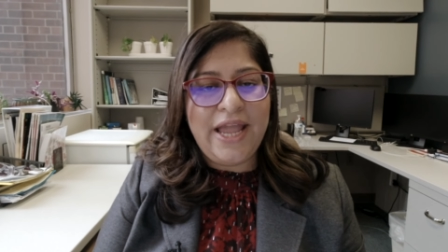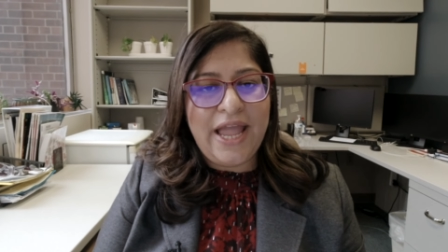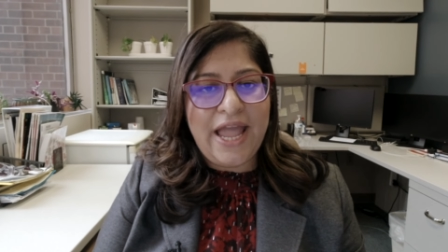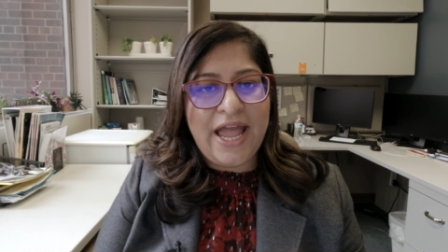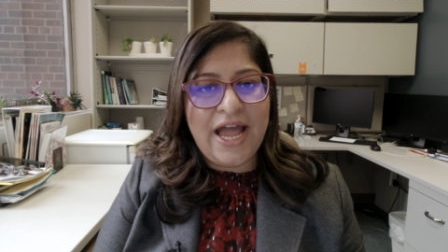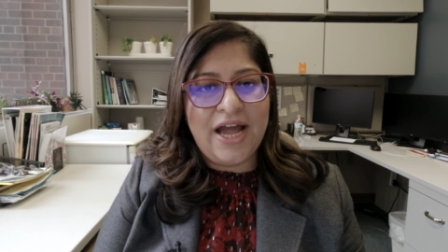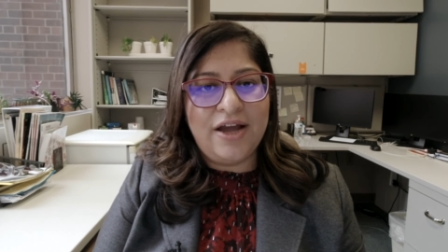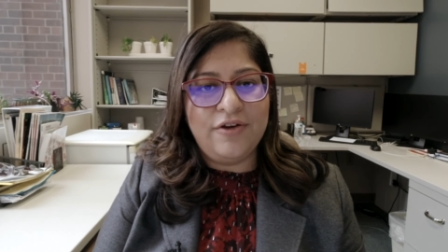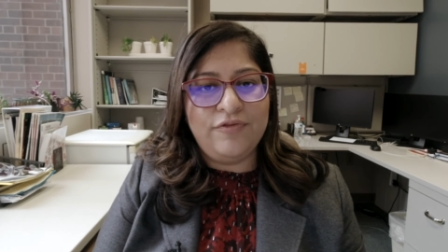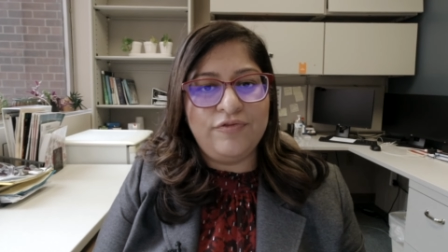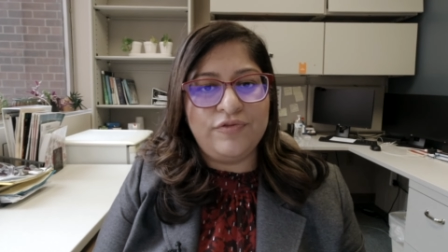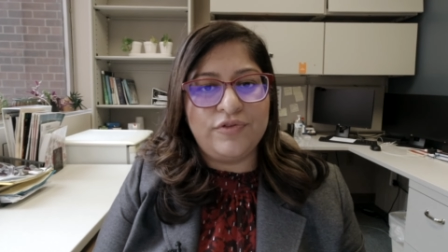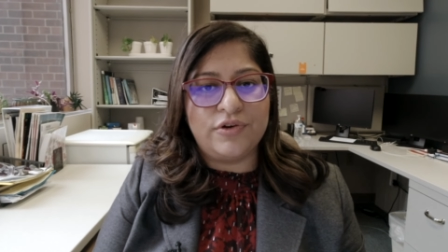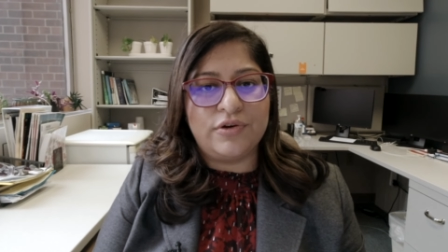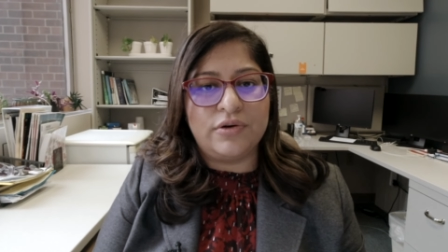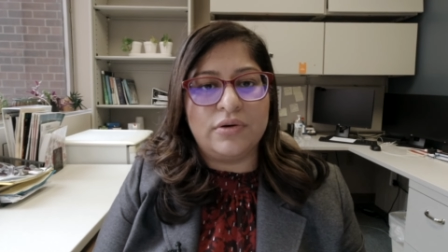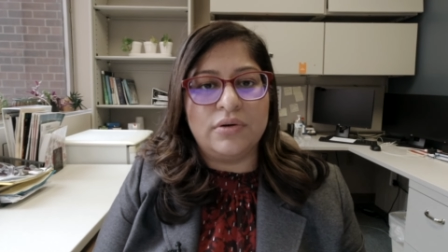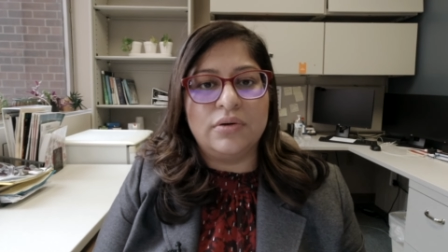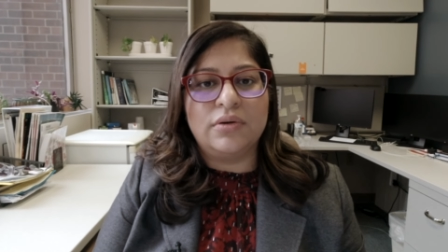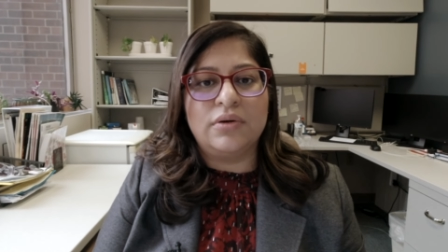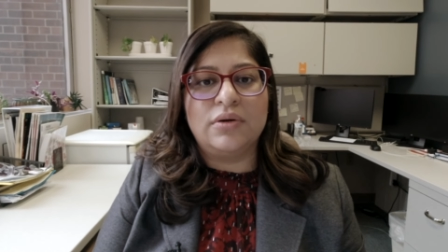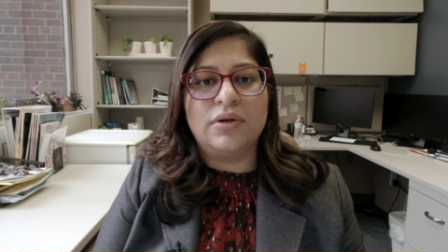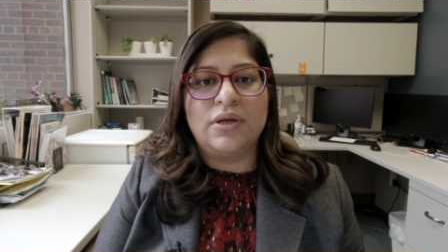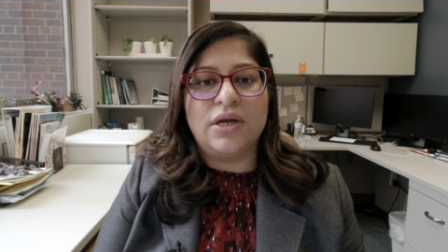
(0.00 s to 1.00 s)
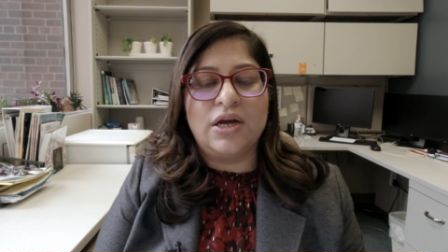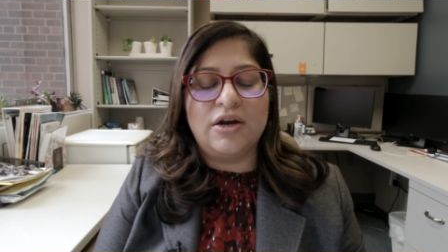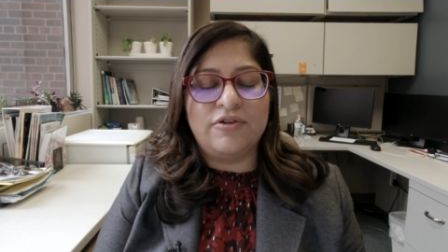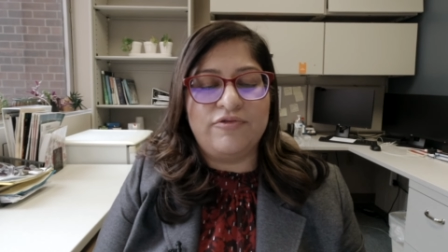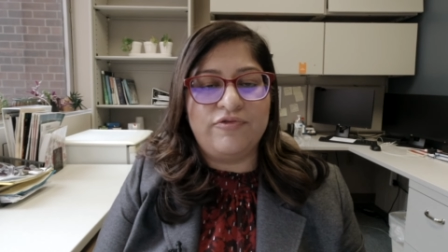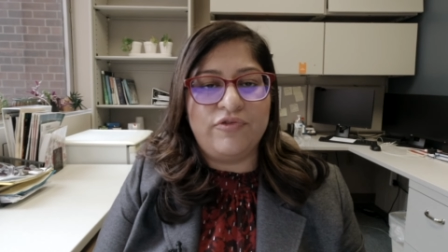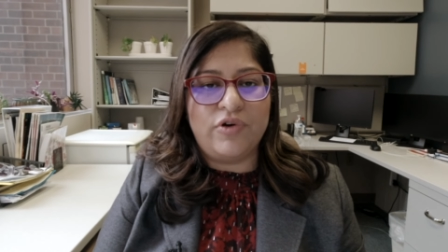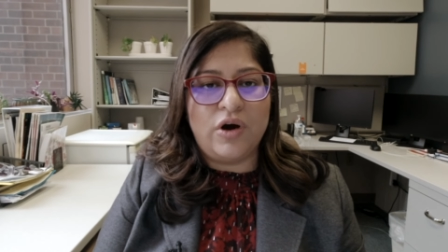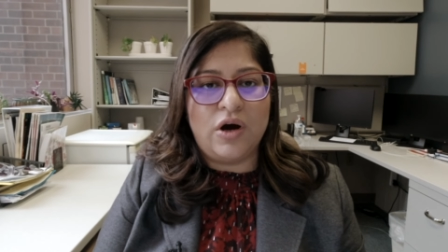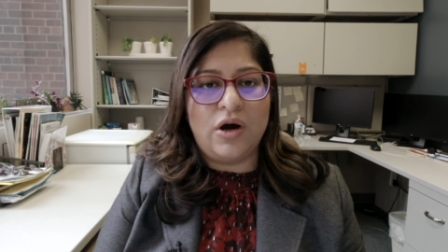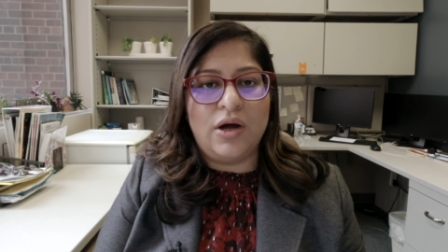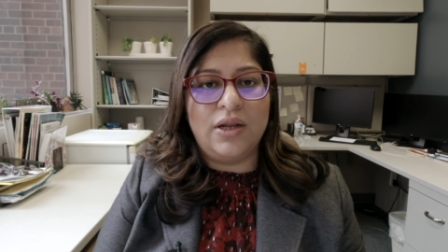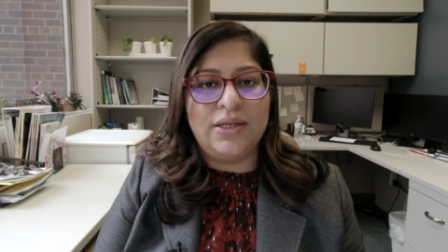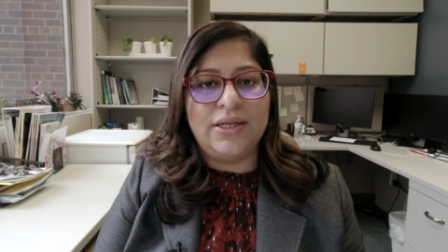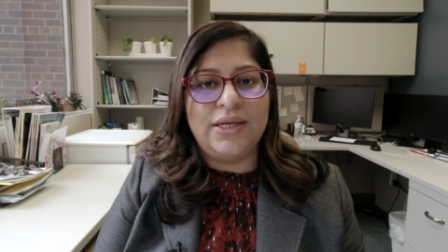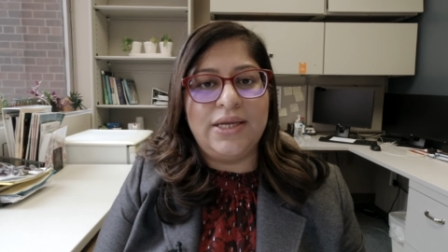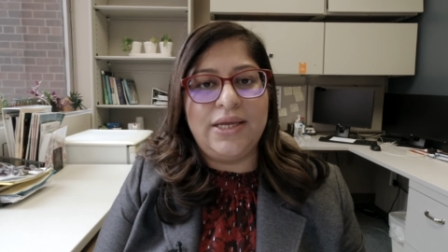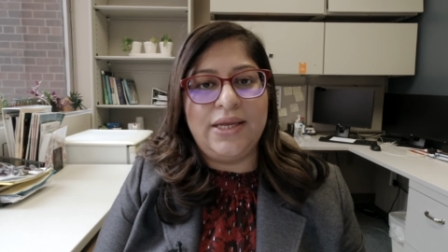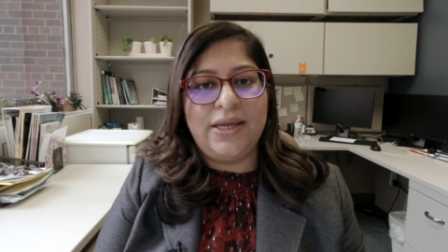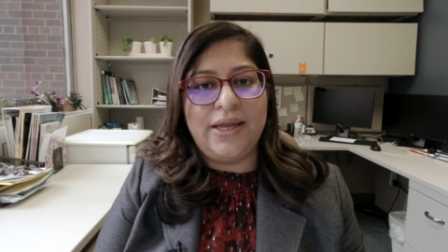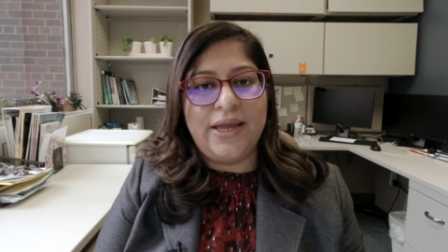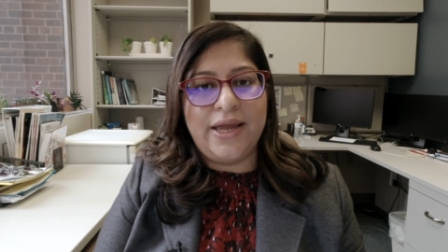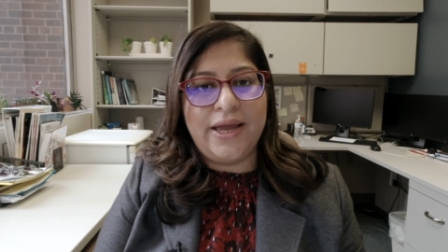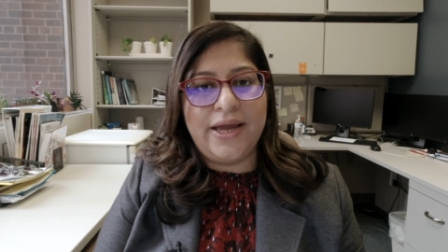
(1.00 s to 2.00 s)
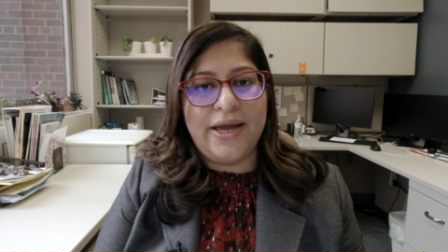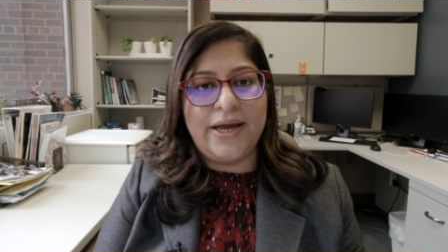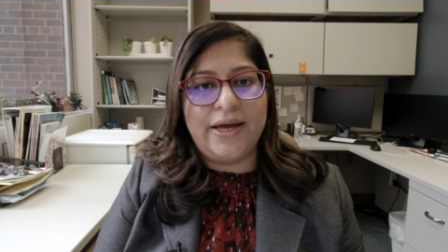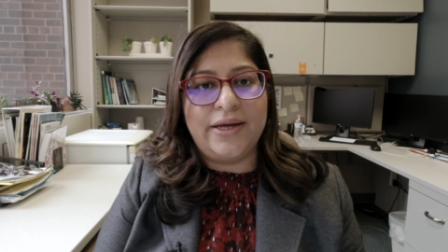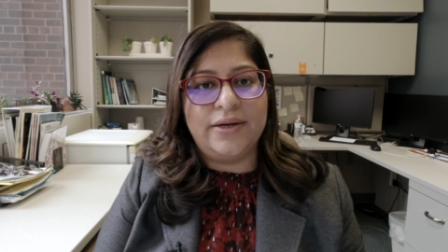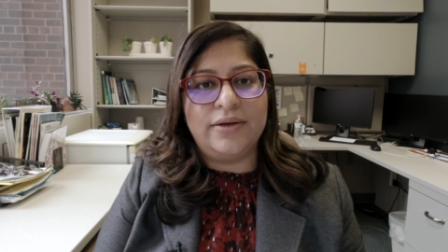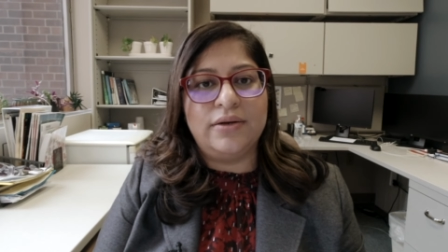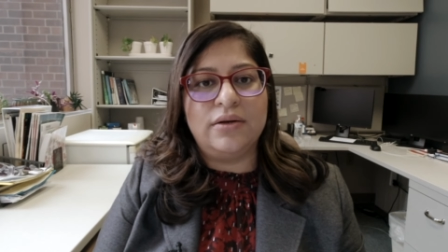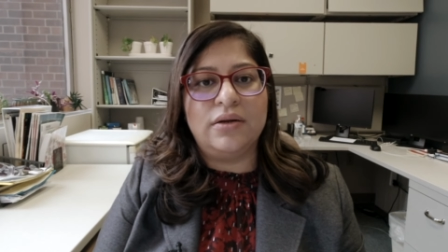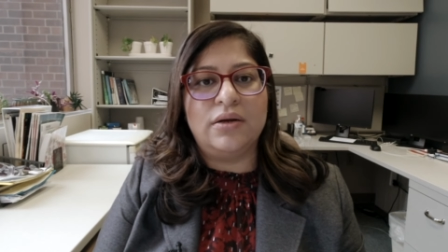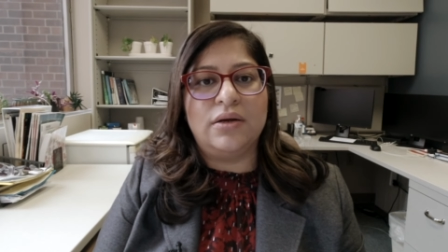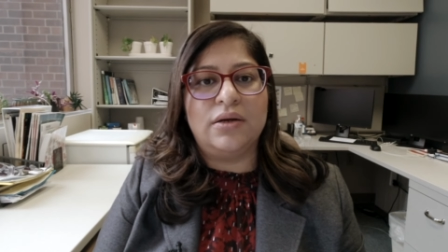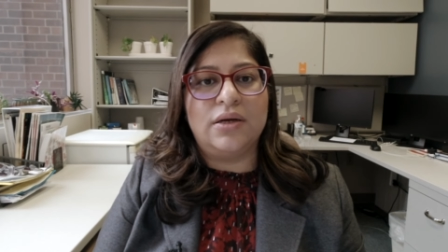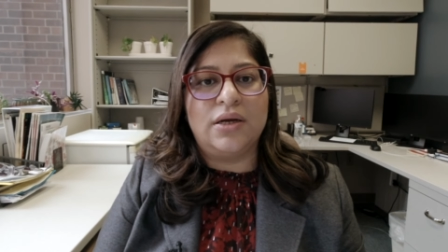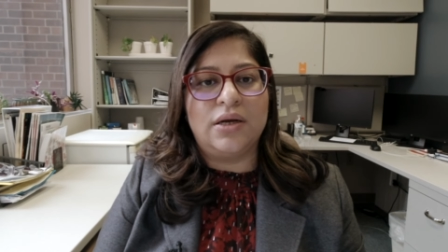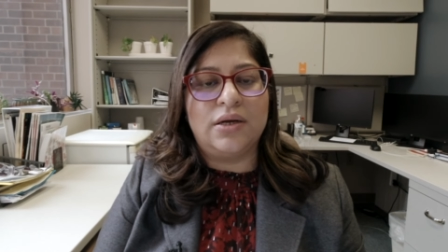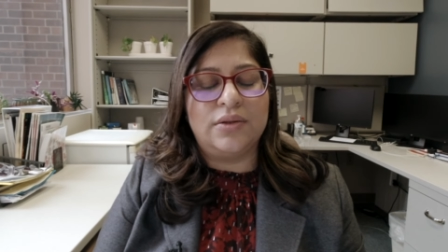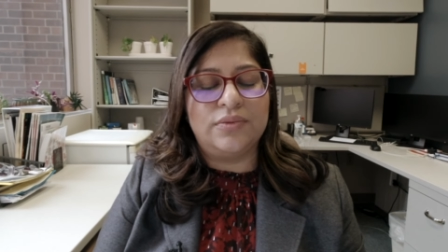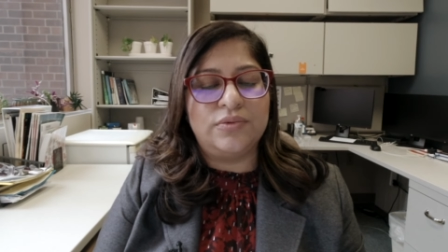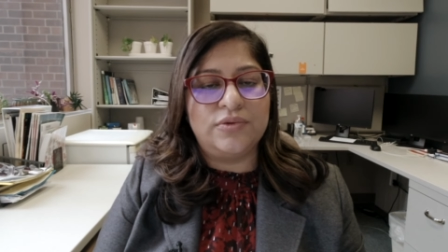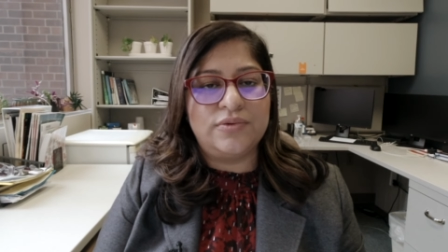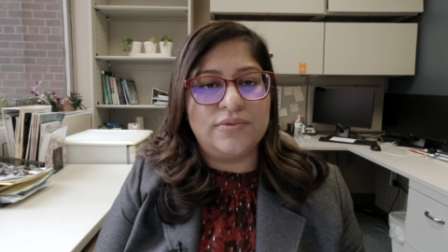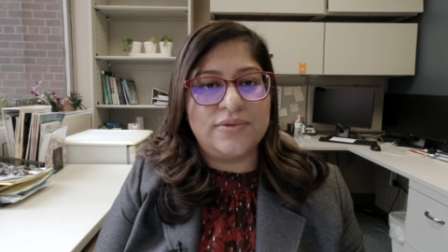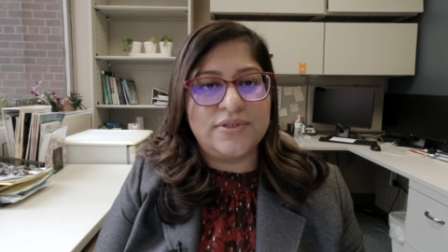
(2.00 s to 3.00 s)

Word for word: After a fall, he had uh,